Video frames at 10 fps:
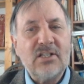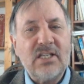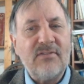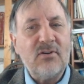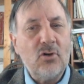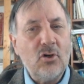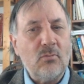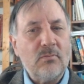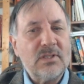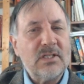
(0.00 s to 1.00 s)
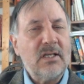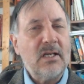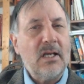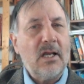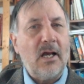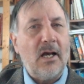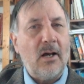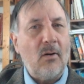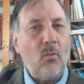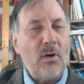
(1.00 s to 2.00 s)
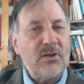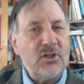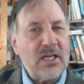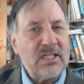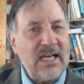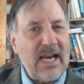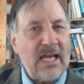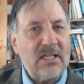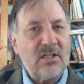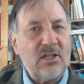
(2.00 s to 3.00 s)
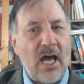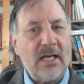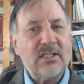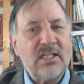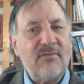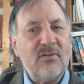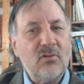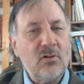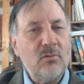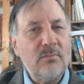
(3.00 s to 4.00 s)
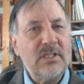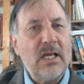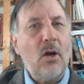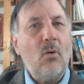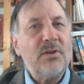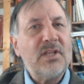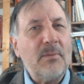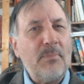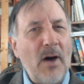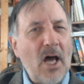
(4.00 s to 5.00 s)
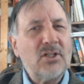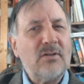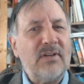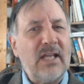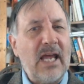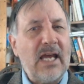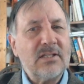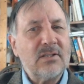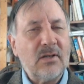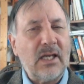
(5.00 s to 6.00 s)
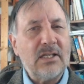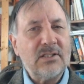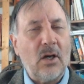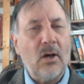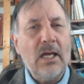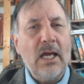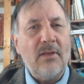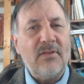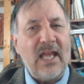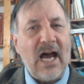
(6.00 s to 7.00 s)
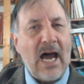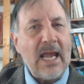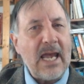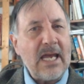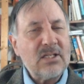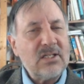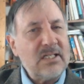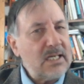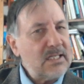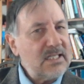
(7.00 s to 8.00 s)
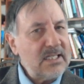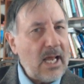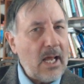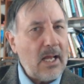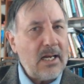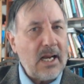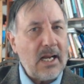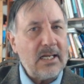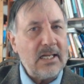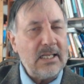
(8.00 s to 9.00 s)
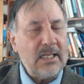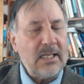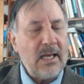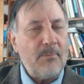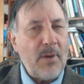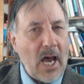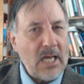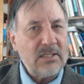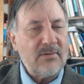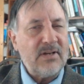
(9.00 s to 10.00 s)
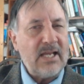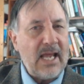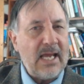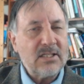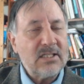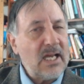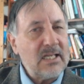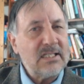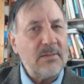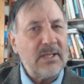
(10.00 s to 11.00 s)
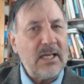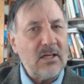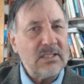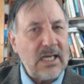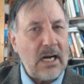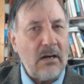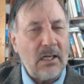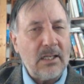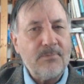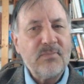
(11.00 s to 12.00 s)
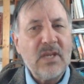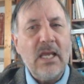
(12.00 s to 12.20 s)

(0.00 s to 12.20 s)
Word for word: seven rooms uh, with just an s, not seven rooms with an apostrophe s. Okay, so the is does uh, uh, the apostrophe s does something else entirely.